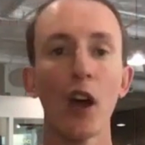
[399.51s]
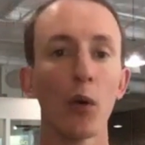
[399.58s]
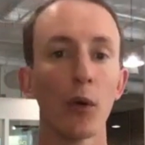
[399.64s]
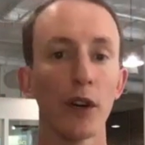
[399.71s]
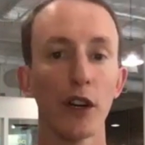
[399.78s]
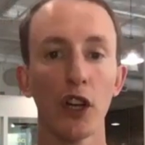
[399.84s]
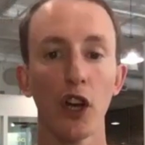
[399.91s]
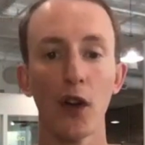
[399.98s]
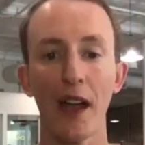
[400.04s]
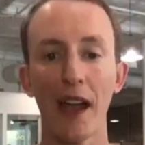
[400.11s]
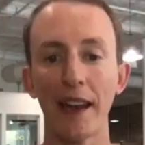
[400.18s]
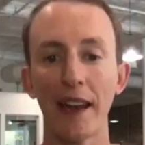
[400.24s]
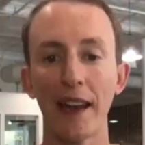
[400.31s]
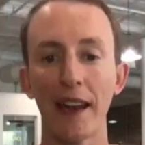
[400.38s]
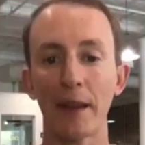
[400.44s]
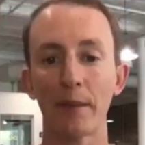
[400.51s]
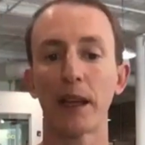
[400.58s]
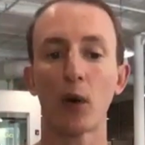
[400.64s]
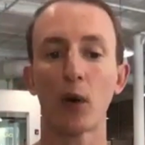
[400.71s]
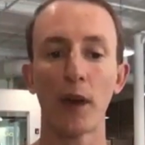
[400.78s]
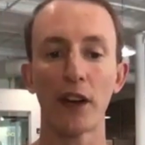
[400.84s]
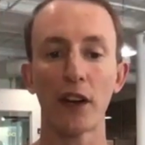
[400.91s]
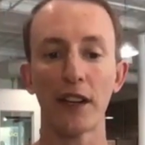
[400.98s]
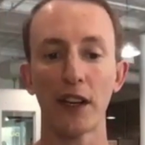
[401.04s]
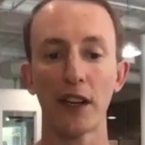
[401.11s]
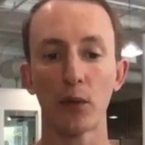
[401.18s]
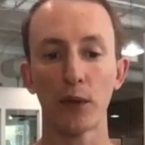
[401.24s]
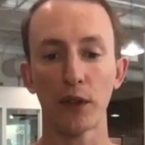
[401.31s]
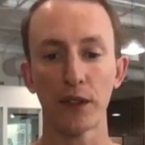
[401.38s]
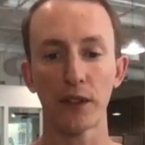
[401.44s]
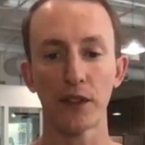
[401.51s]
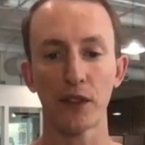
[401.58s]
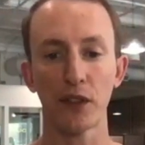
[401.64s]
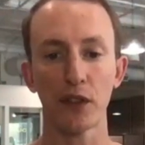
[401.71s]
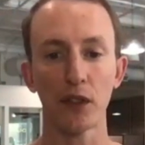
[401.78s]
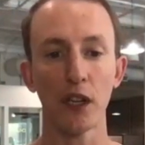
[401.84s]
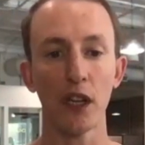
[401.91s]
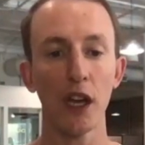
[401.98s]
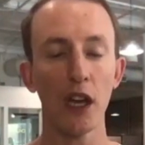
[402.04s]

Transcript: We're going to go ahead and pick a winner here really soon.